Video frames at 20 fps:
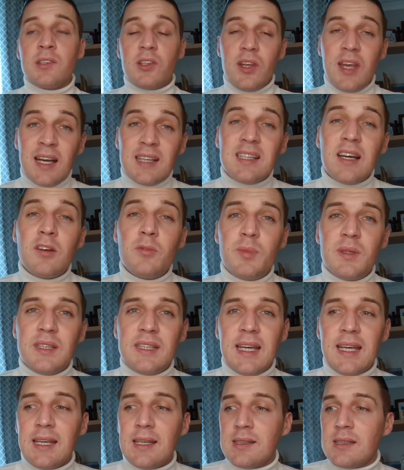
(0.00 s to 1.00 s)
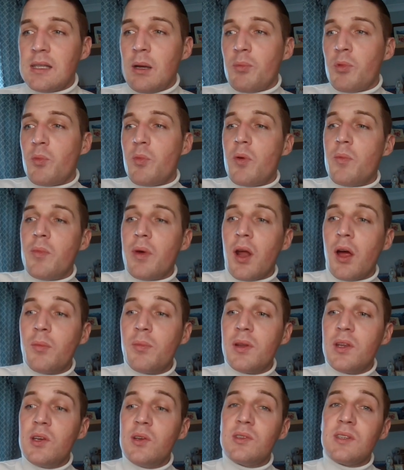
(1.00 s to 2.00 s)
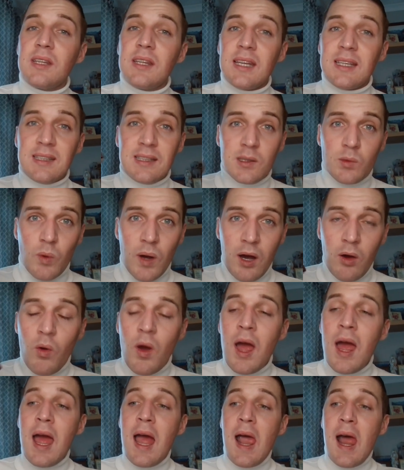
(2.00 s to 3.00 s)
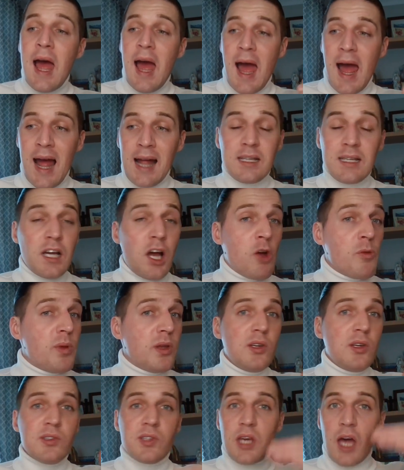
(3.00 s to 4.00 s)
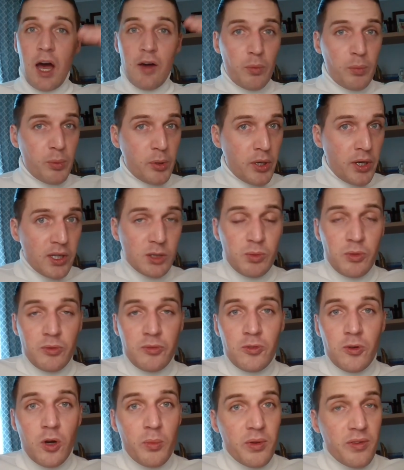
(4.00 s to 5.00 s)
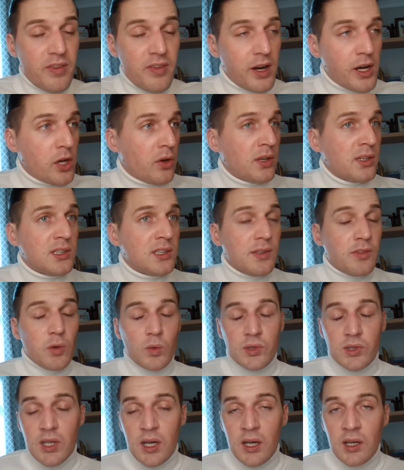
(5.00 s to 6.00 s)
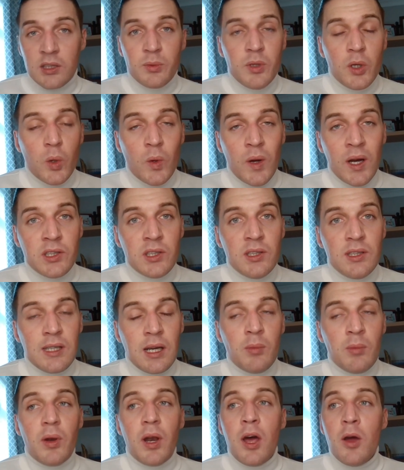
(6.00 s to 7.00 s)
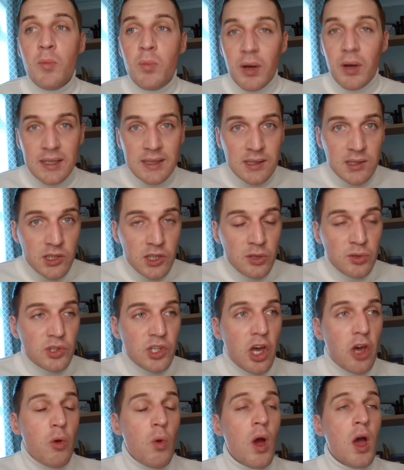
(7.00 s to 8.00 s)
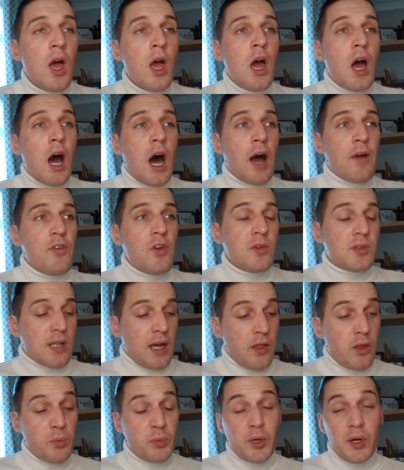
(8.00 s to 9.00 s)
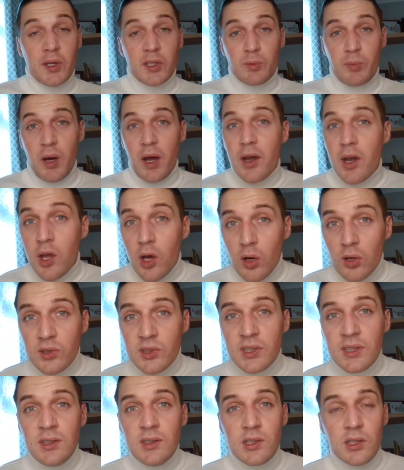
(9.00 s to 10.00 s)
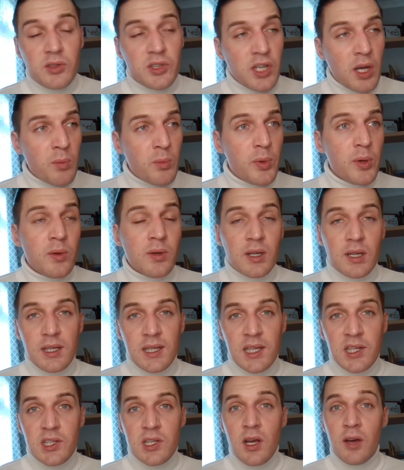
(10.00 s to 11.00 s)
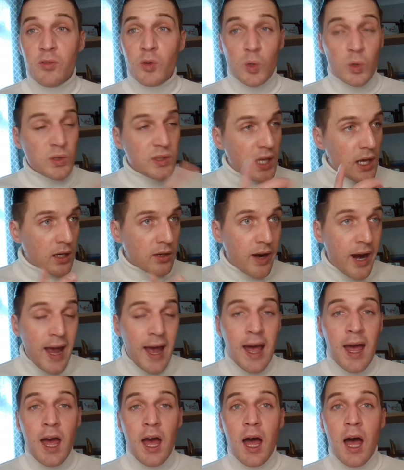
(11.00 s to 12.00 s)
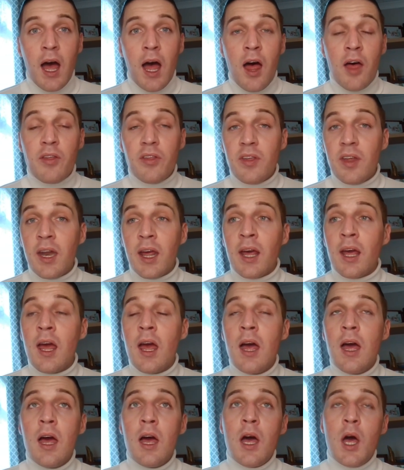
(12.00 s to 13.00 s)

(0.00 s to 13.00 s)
So yes, I've been taking a supplement, but I've been using this as well. And I've been using other products before. I'll be very honest. If you want to ask me a question down below, please do so. I've used other products by Neoxin, so shampoo and conditioner. Of course, they are a hair uh, thinning